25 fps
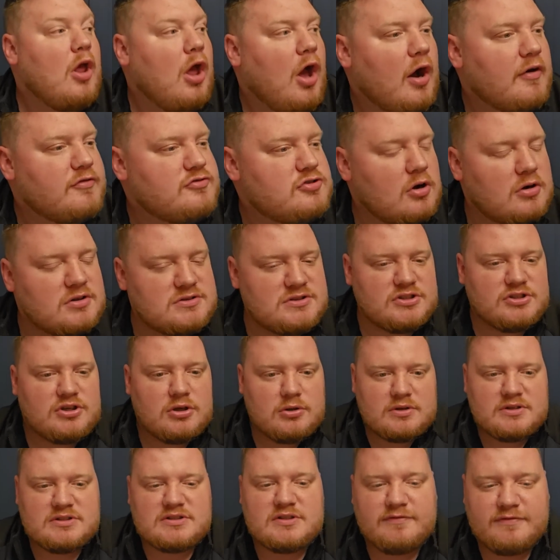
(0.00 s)
I've tried to
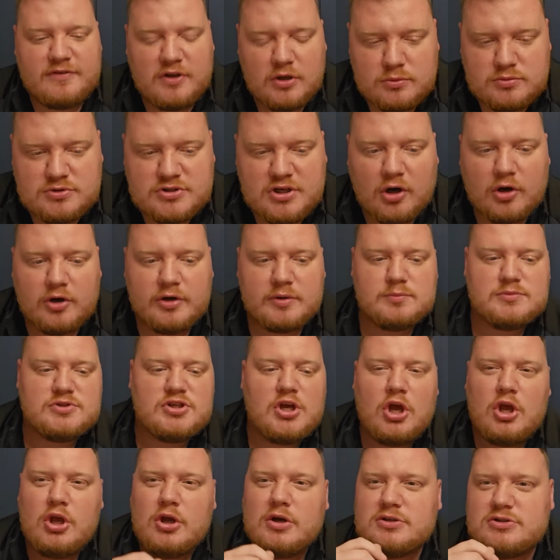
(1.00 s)
do this a few times.
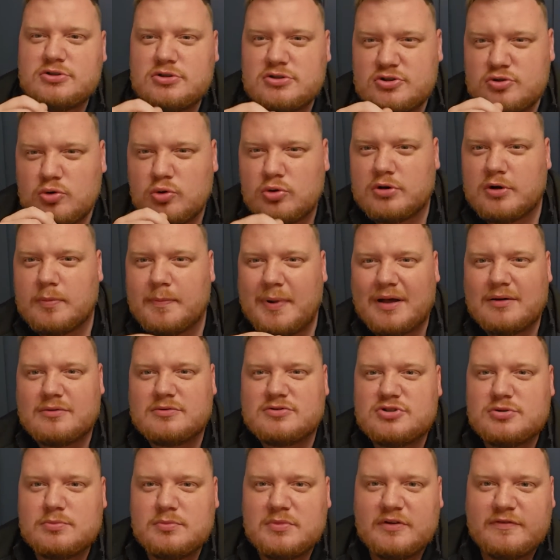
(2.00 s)
Just talk about
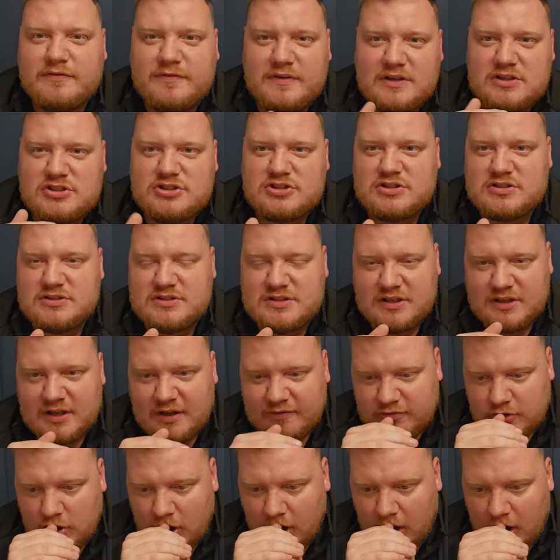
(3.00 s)
some of the fixtures that
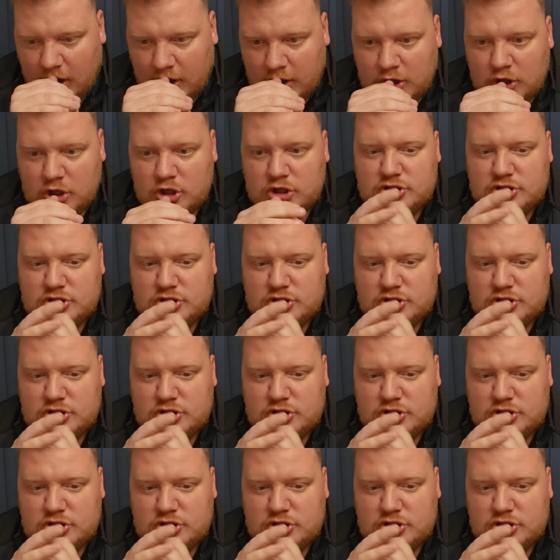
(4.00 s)
they've got,